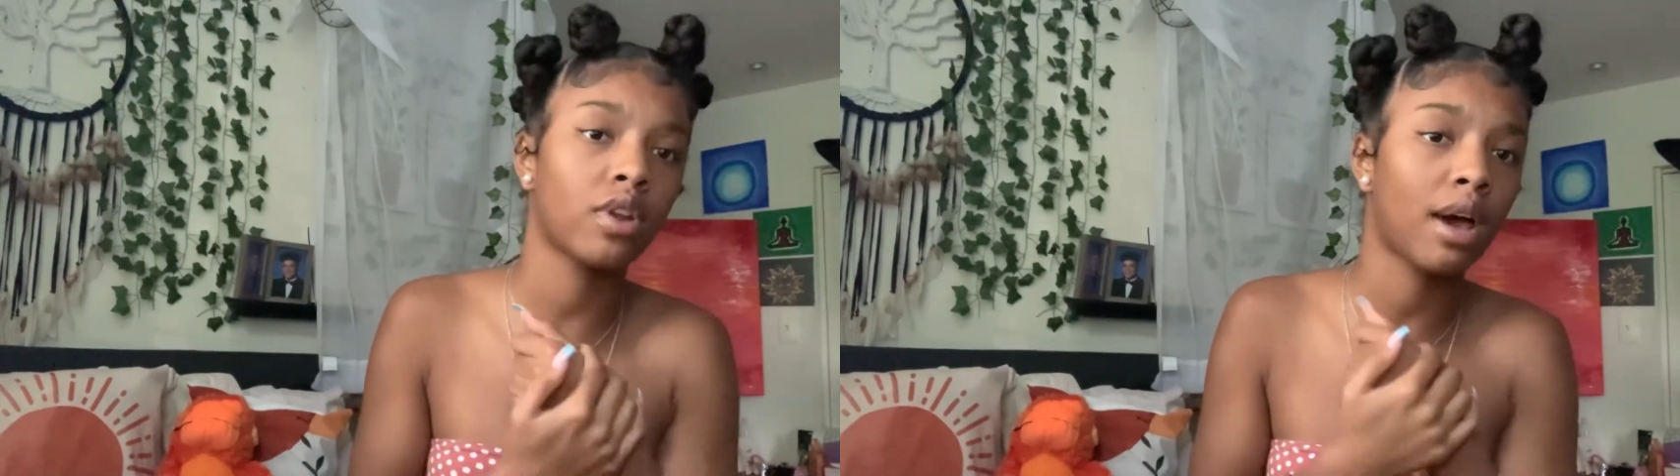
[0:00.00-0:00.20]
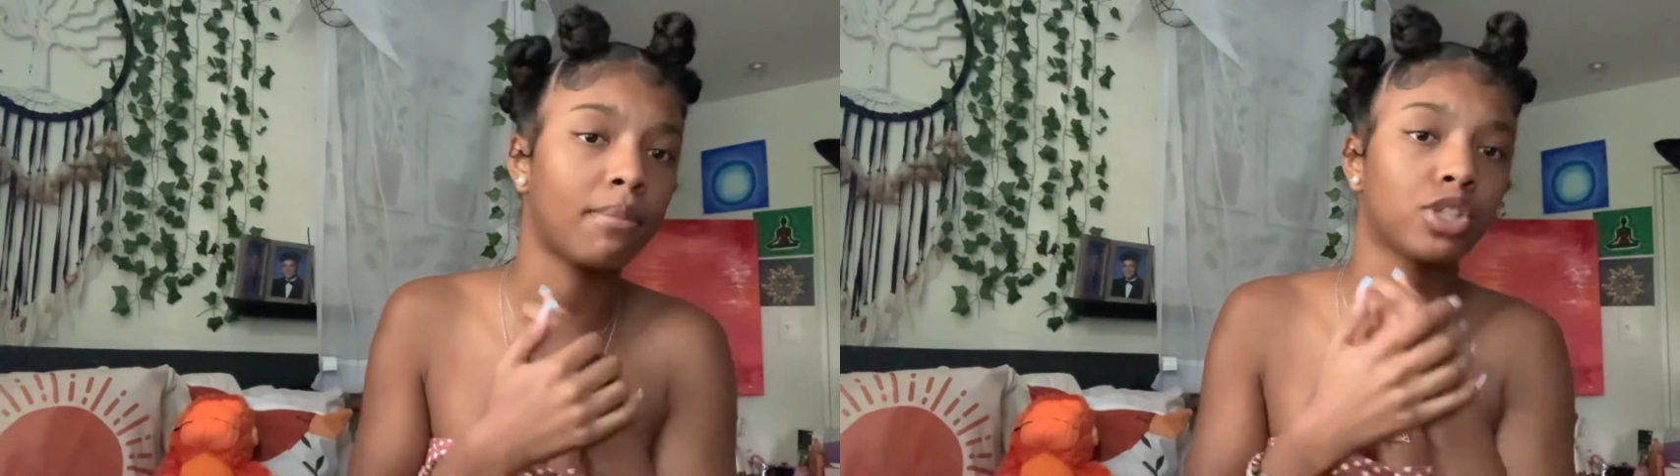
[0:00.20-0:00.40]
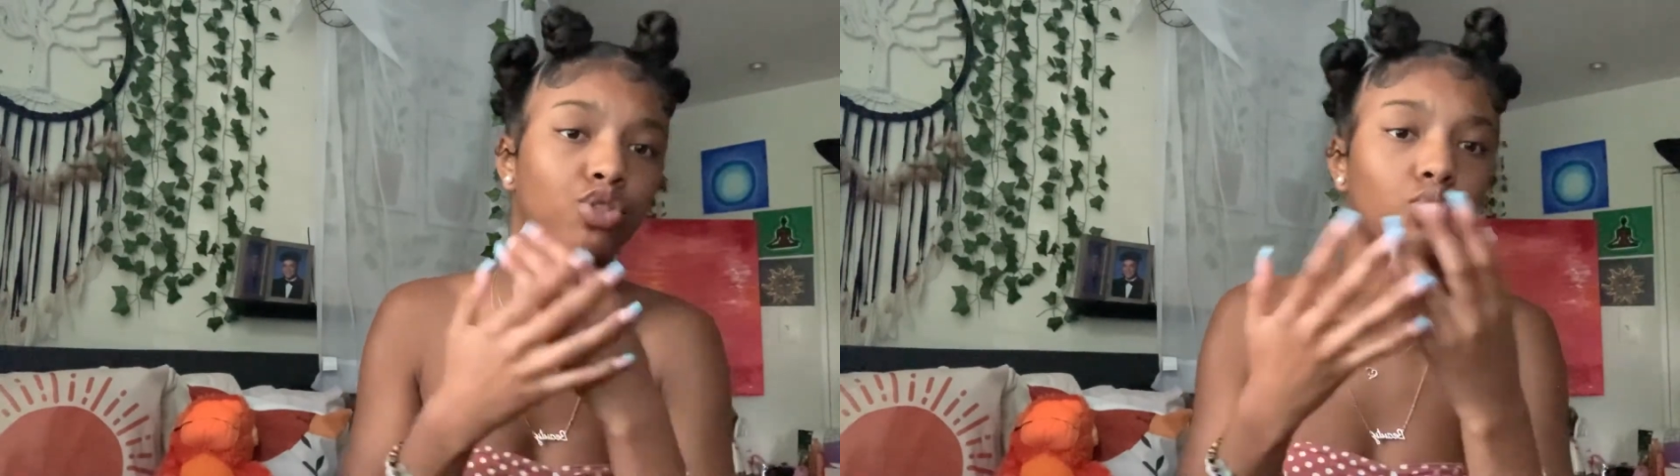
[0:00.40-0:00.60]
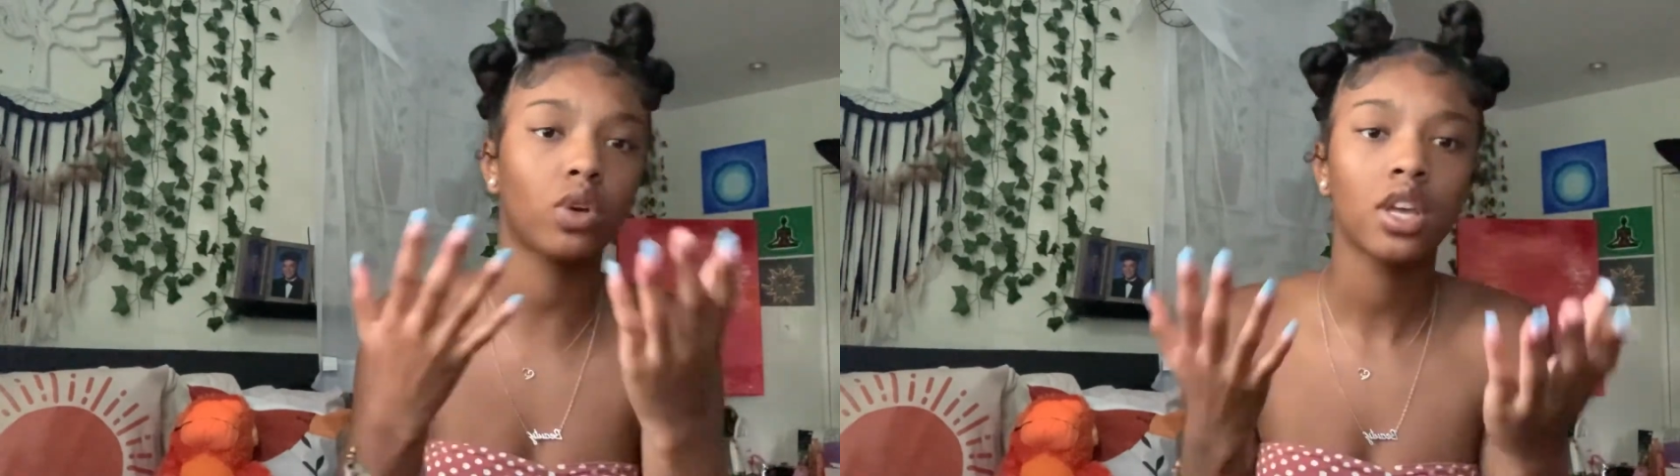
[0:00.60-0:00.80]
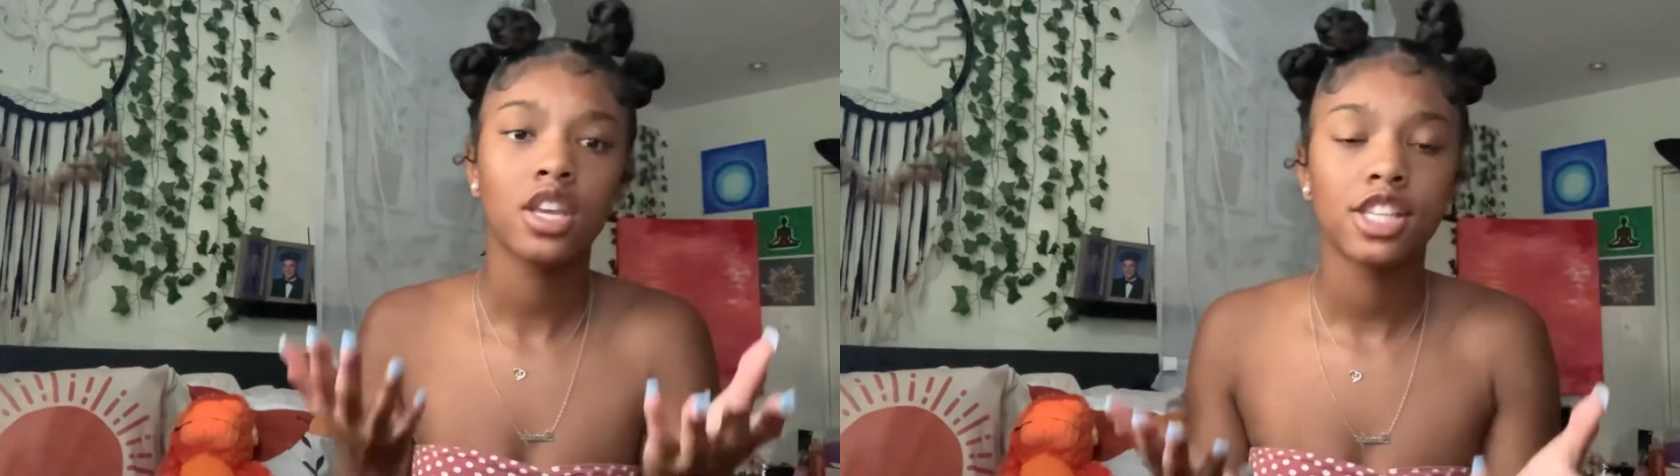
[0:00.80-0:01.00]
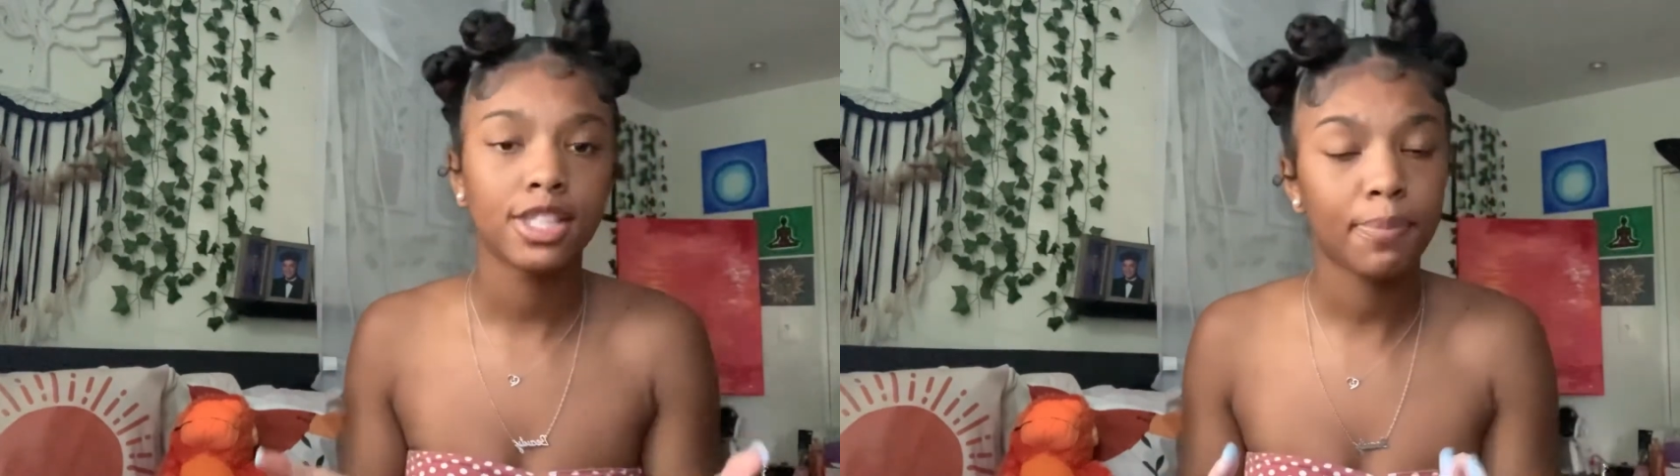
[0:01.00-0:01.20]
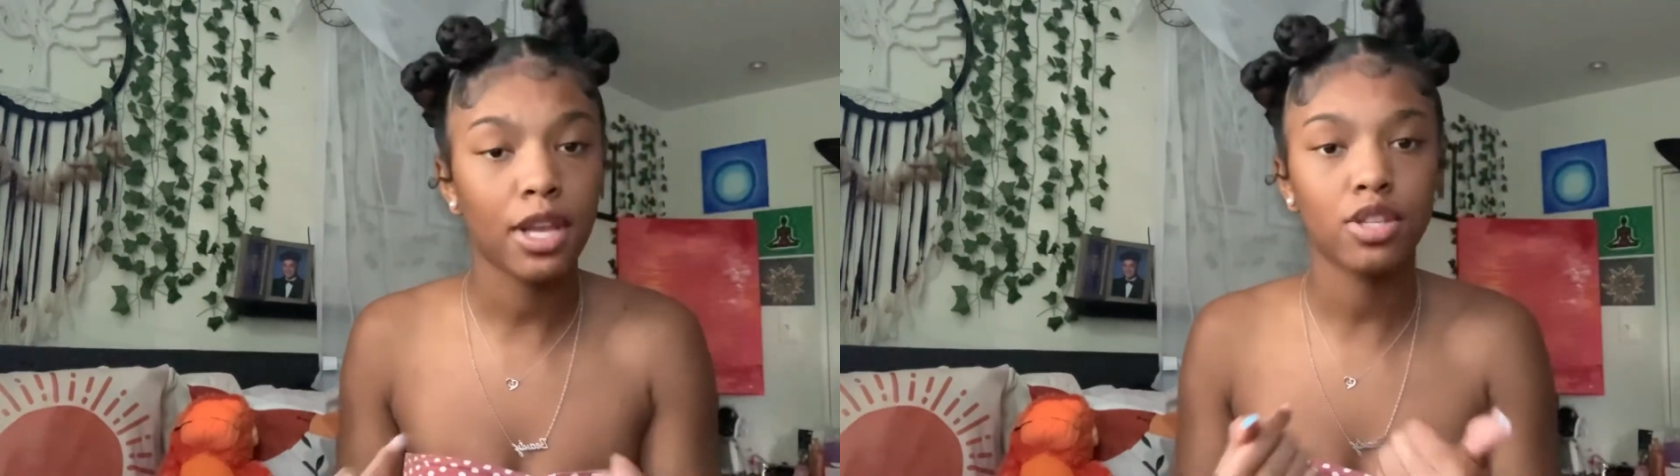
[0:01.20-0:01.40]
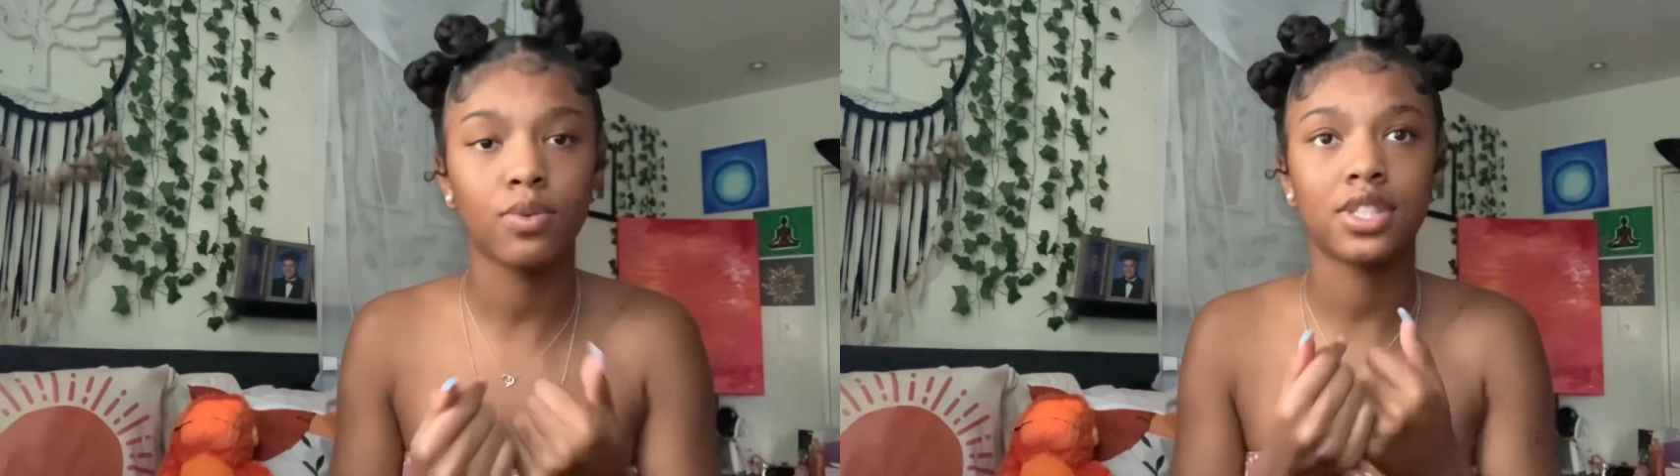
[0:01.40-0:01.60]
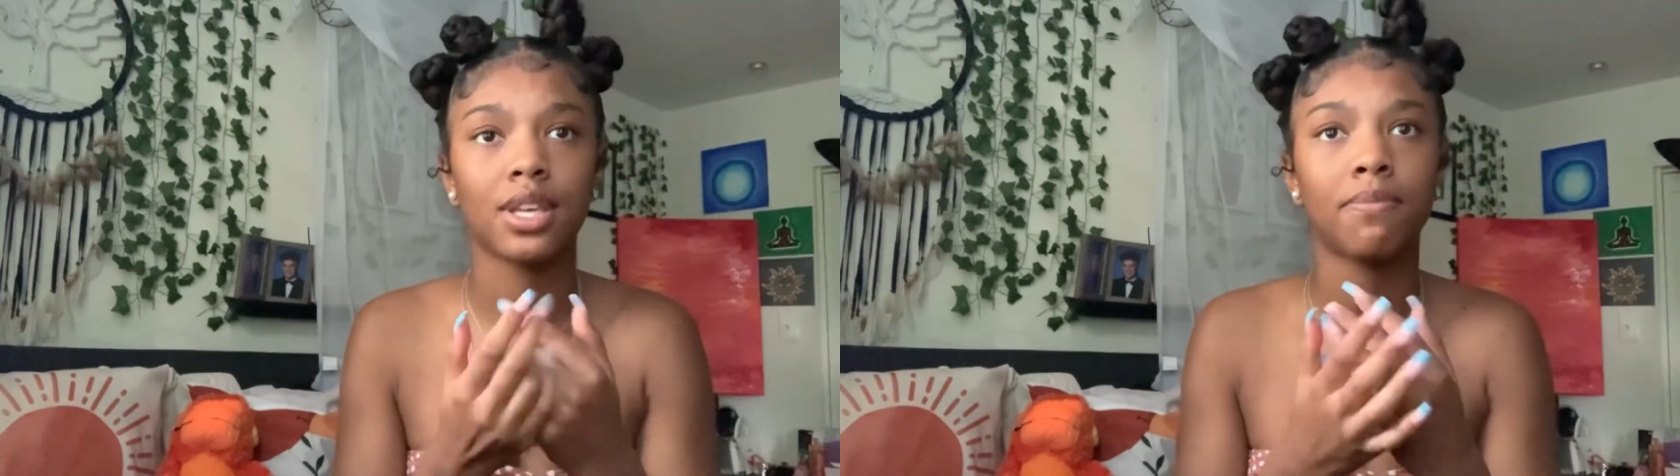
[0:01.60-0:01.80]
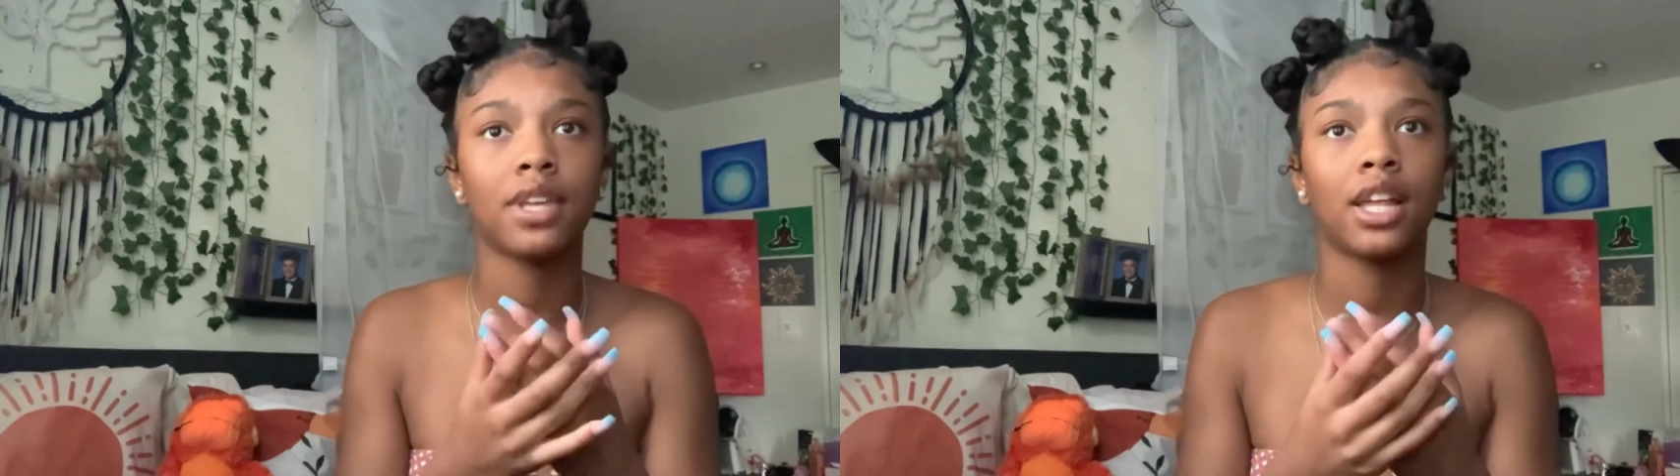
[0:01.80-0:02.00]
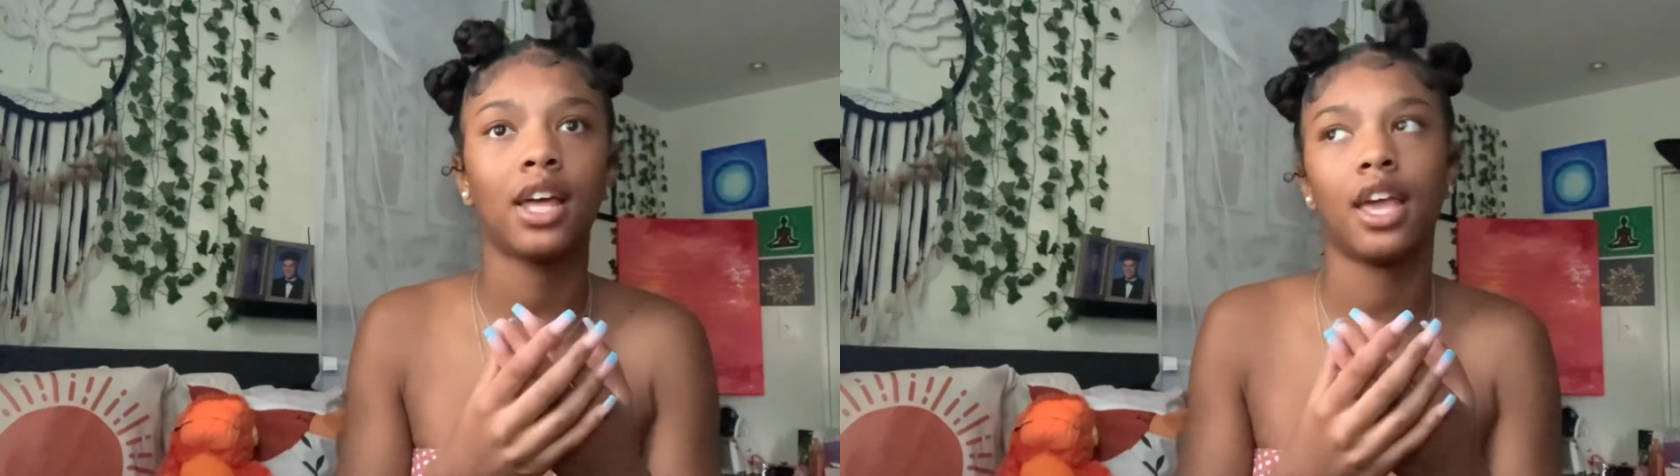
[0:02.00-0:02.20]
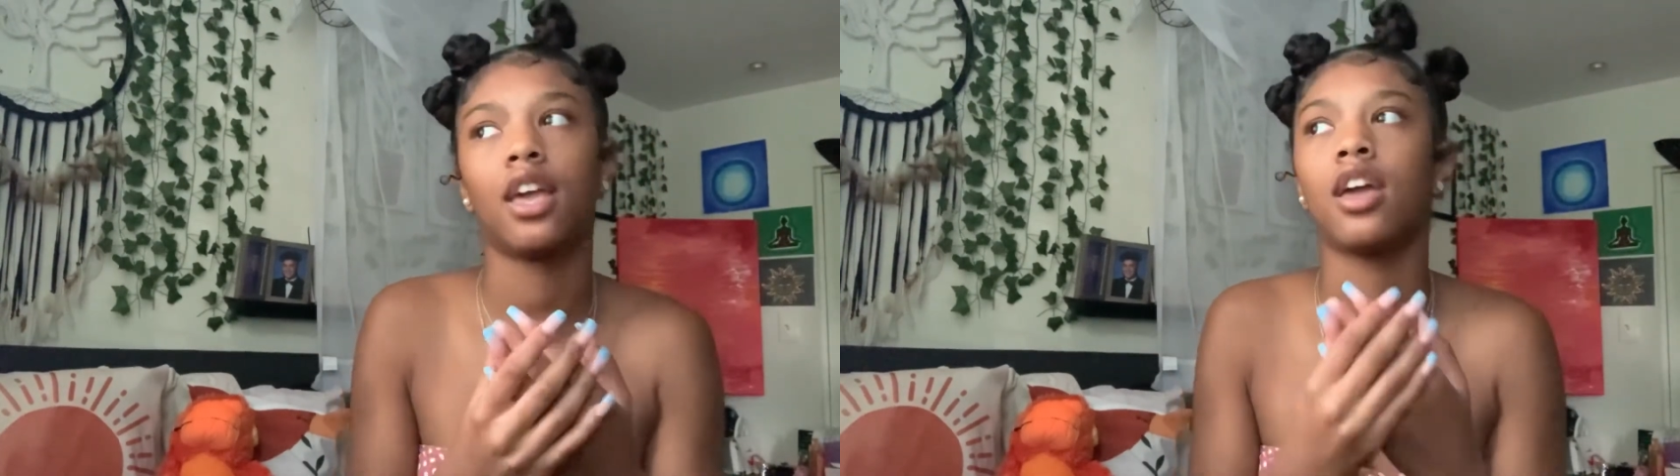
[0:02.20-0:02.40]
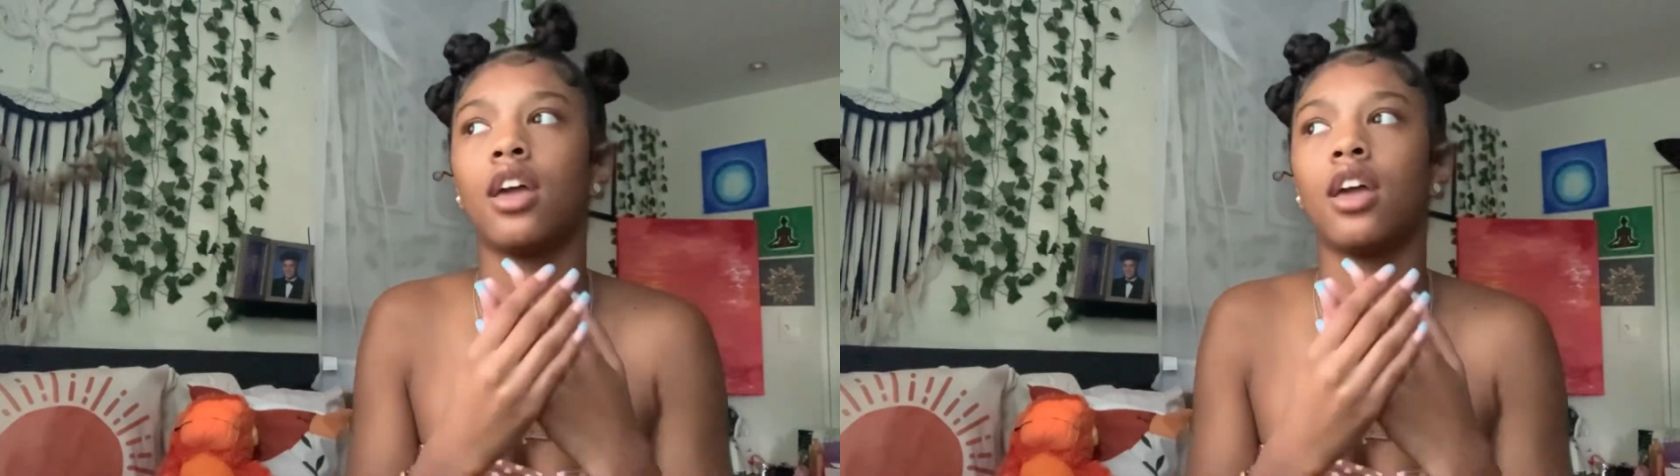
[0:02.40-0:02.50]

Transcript: how much you spend doing something, like,